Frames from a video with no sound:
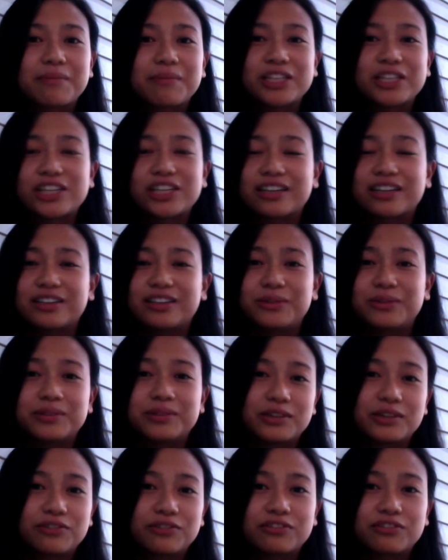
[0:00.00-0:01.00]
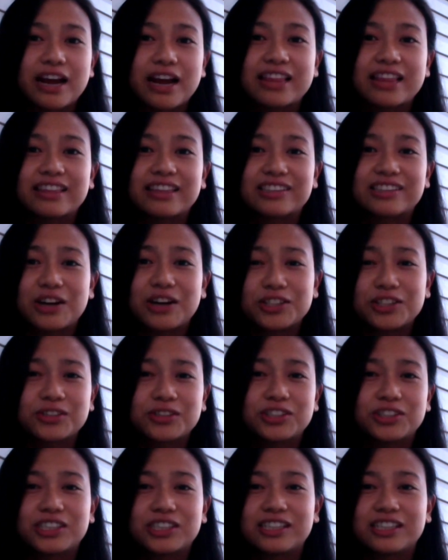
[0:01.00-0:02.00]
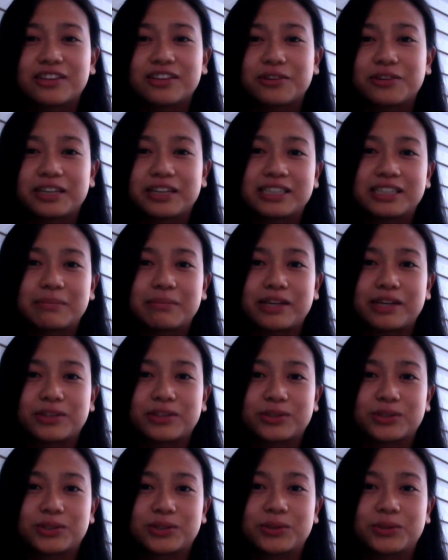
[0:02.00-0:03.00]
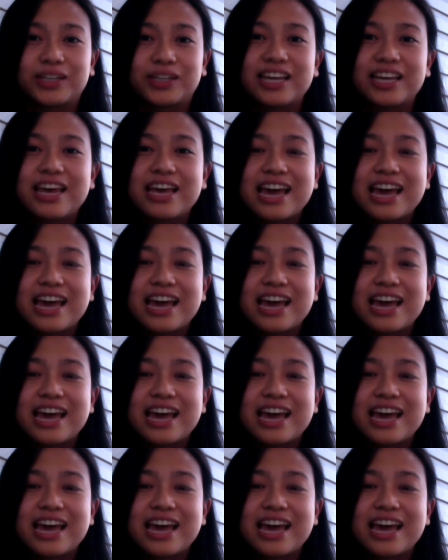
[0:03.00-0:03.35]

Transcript: my channel with a friend that's also interested in going into medical school,